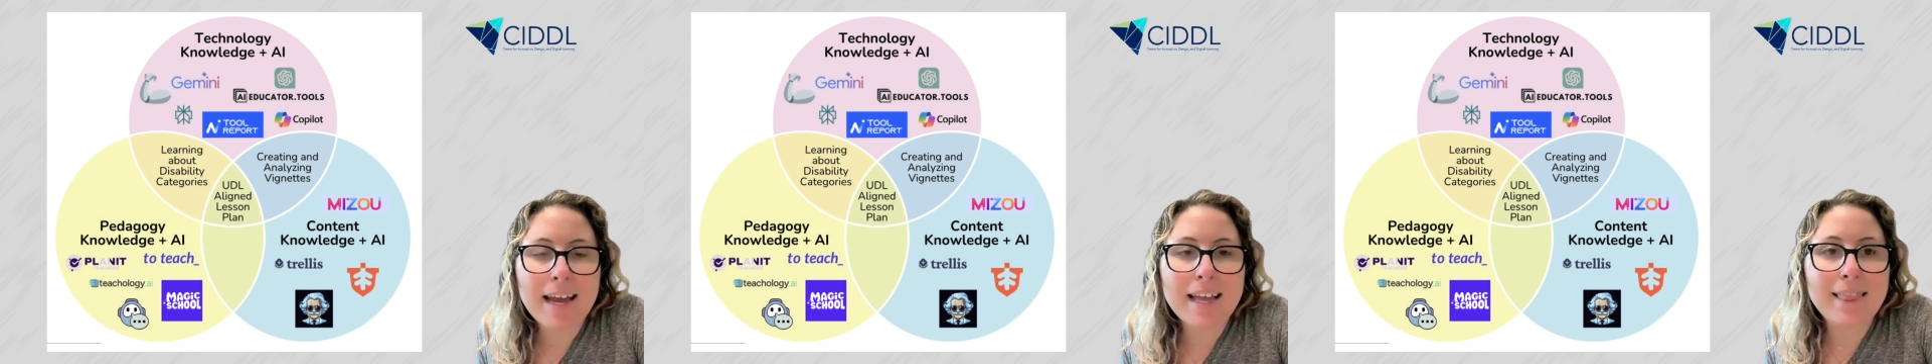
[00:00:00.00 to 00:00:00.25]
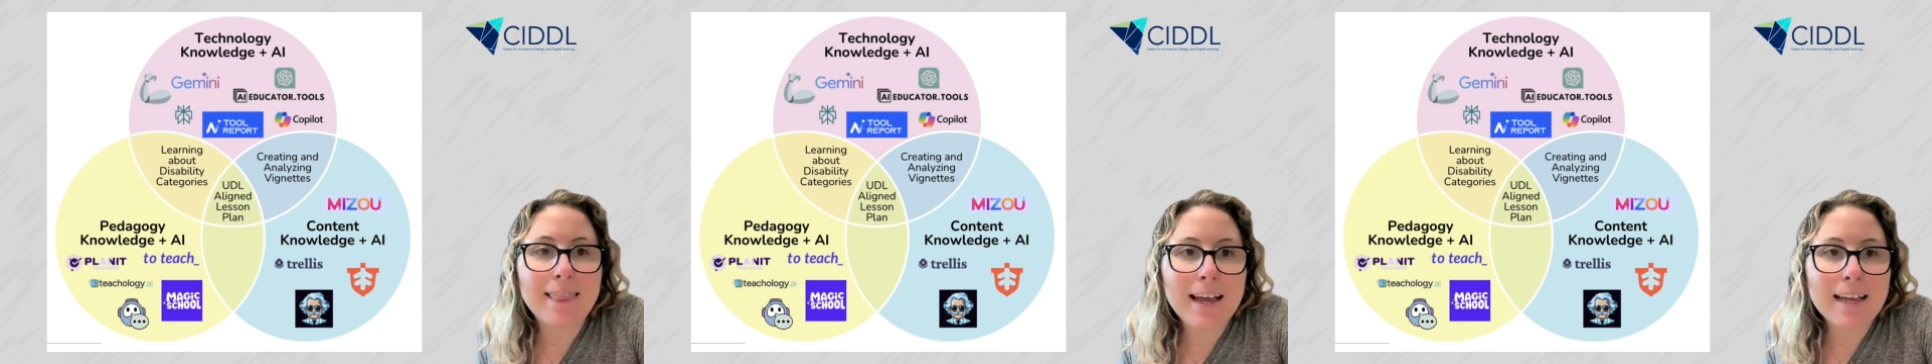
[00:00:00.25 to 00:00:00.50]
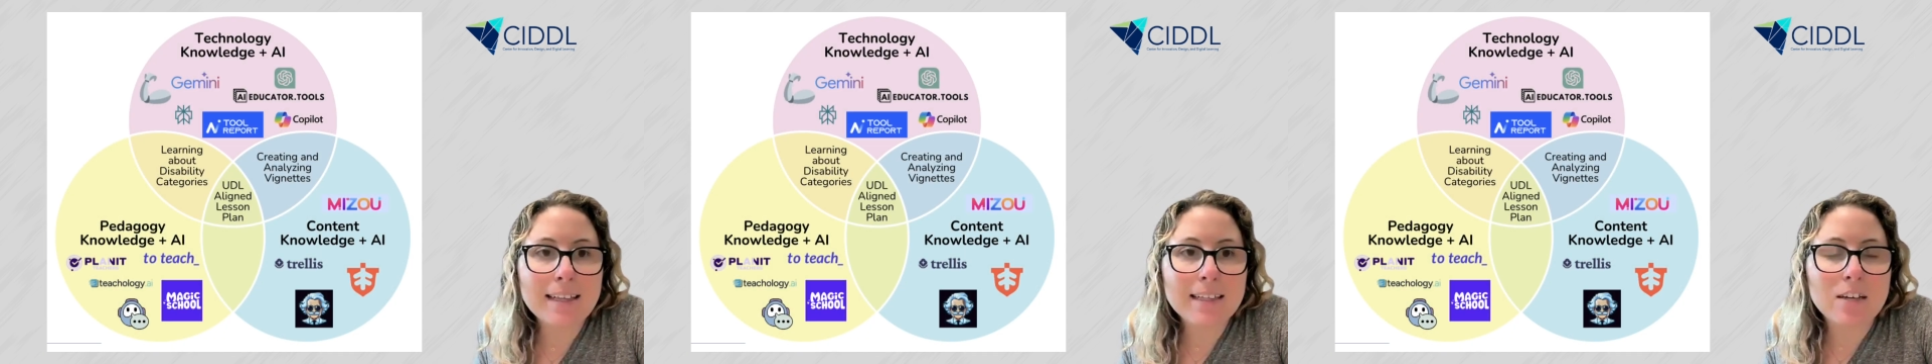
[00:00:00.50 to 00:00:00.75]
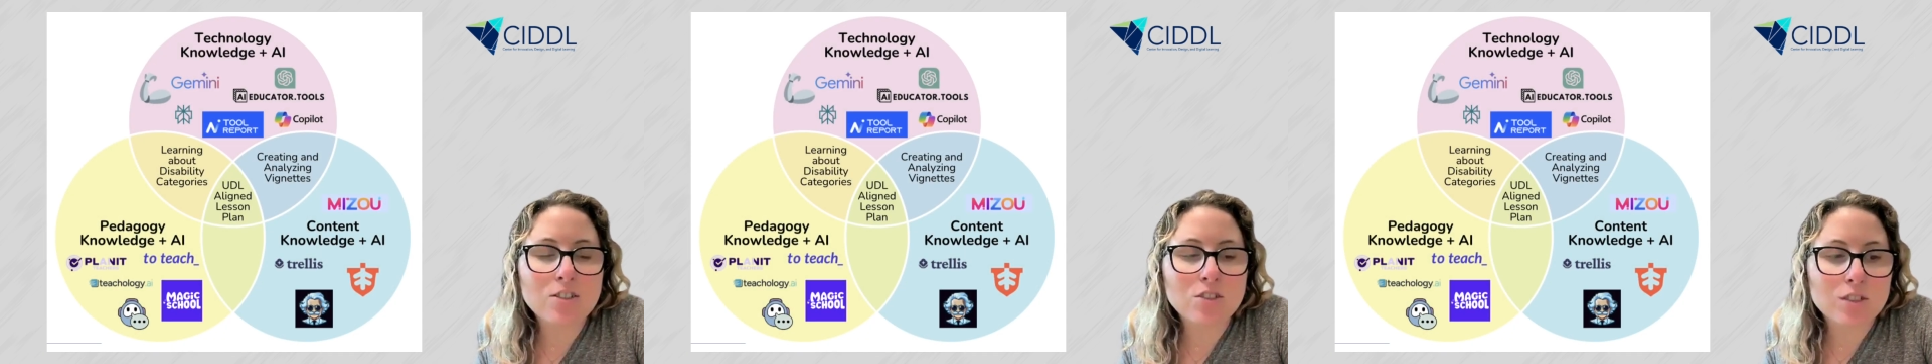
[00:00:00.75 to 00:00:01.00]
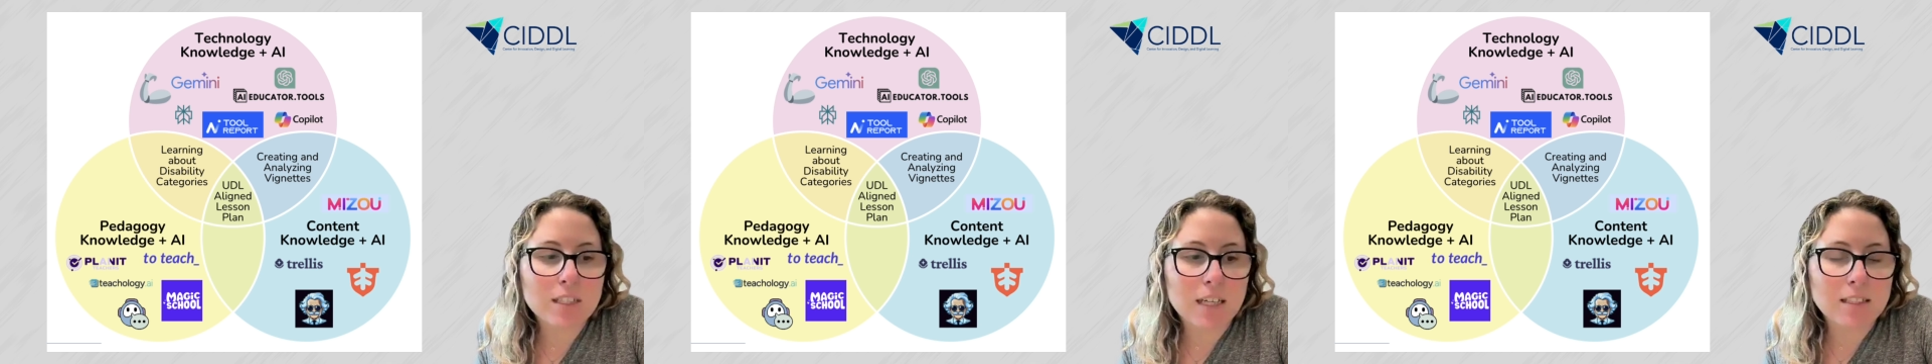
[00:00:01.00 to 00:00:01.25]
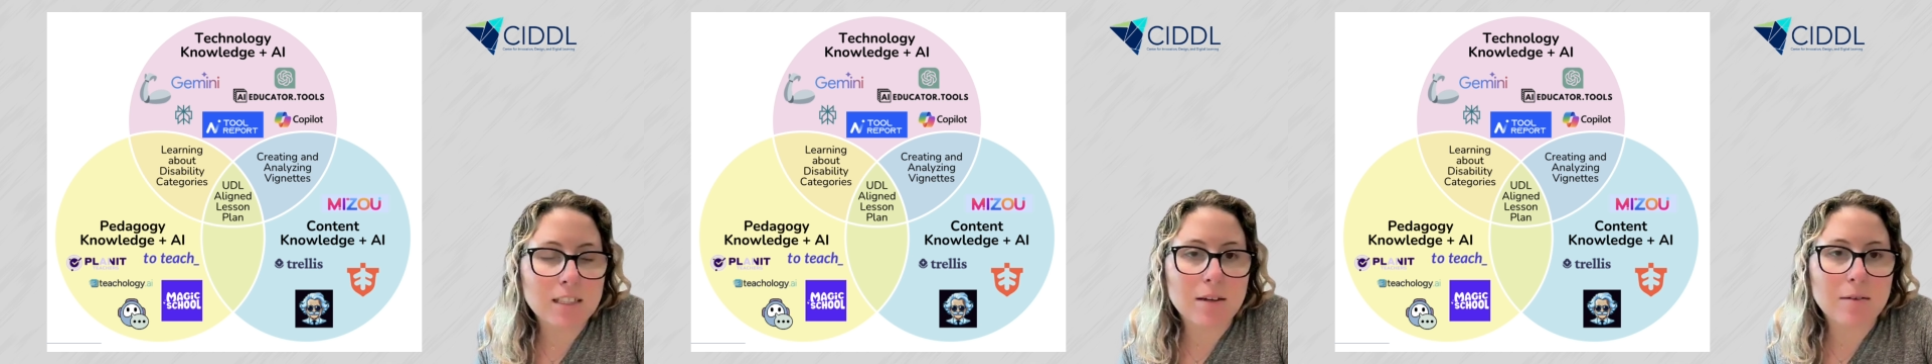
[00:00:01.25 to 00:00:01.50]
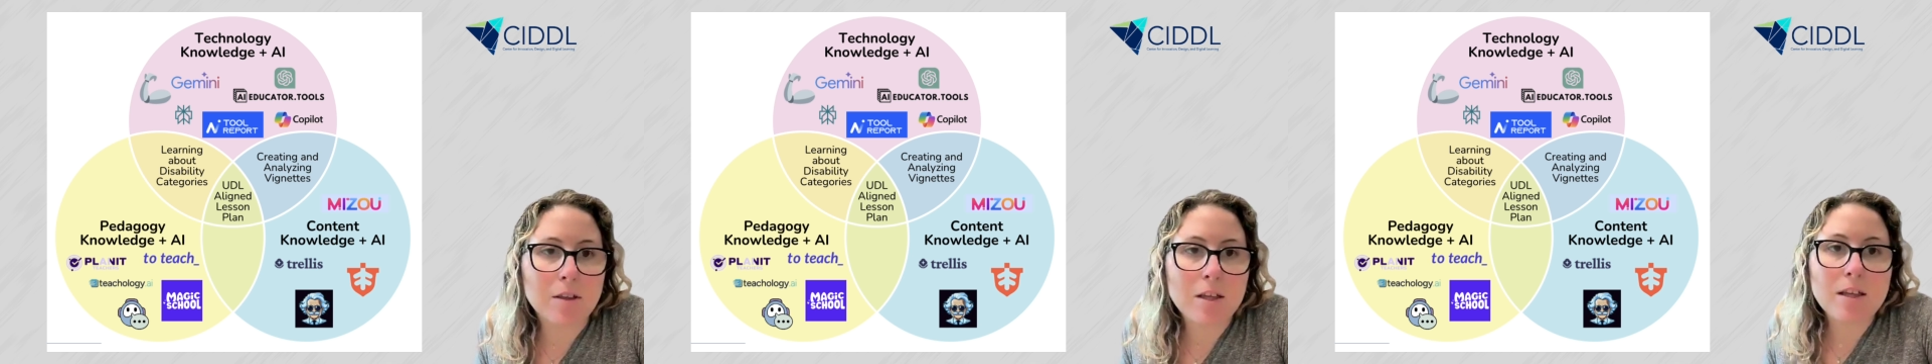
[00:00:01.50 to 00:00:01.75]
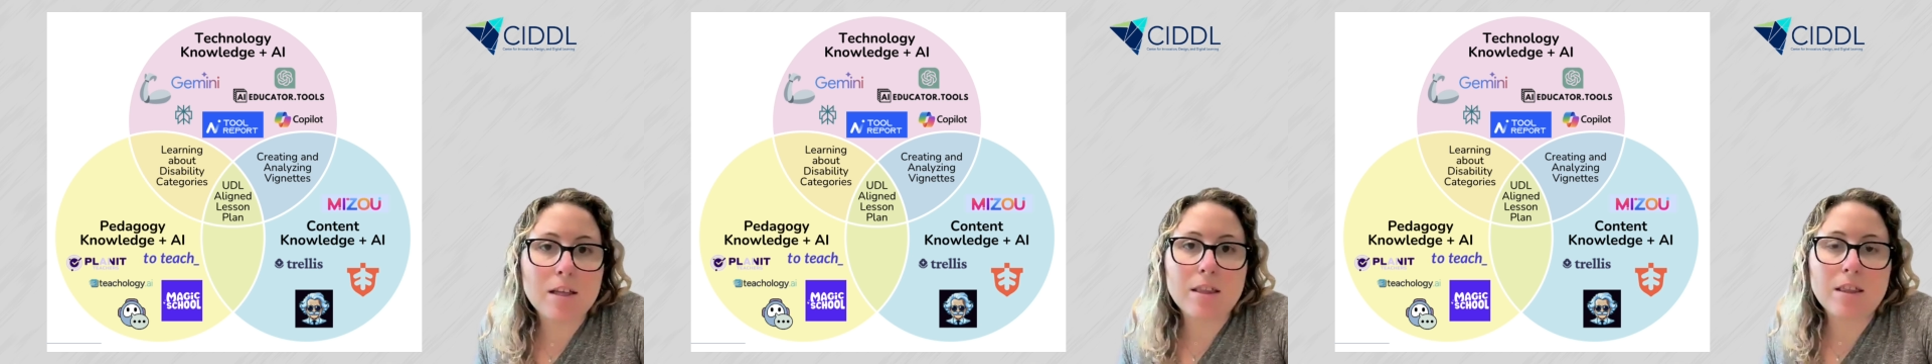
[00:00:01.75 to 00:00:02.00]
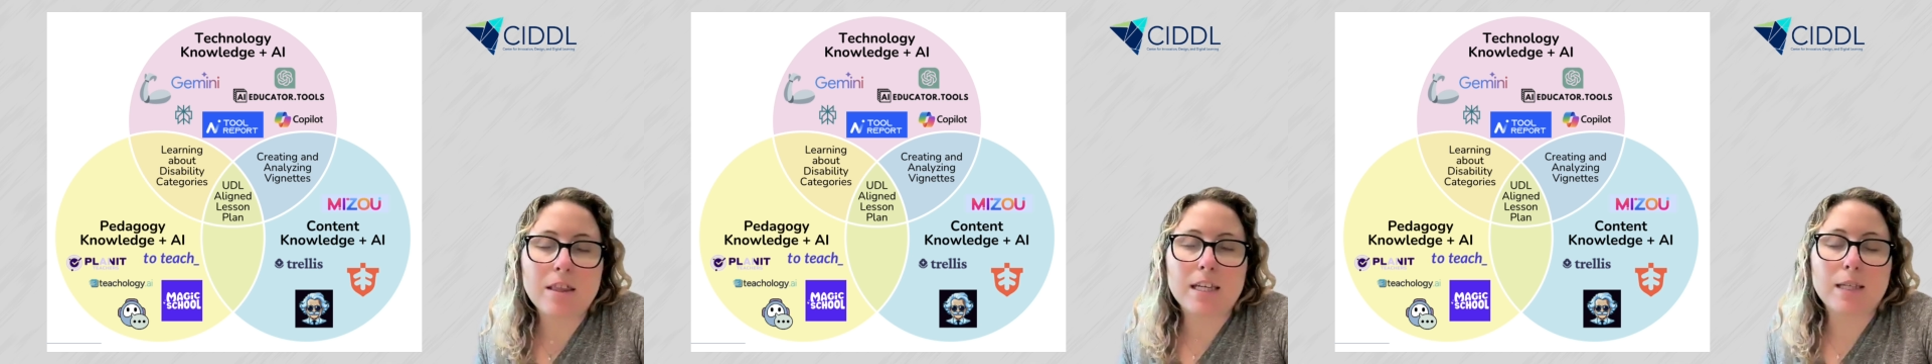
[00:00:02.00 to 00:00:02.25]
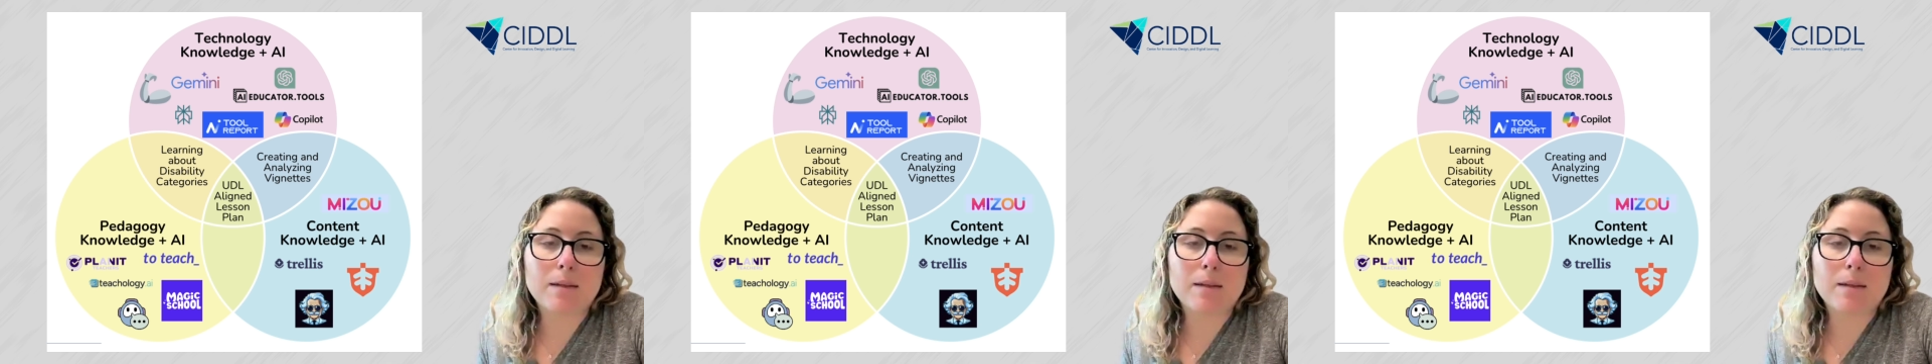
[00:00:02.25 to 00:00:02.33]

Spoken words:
And that's understanding the